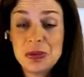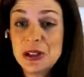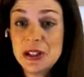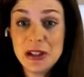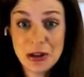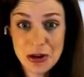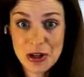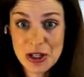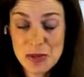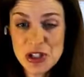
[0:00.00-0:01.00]
really
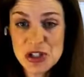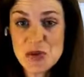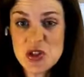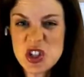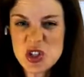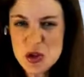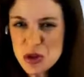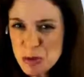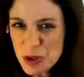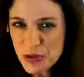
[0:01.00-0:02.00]
good, but she was just
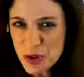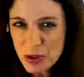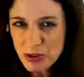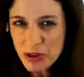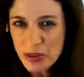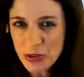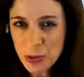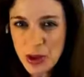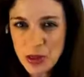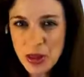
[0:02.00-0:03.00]
uber focused on this
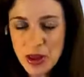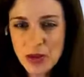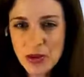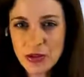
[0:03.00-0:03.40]
one thing,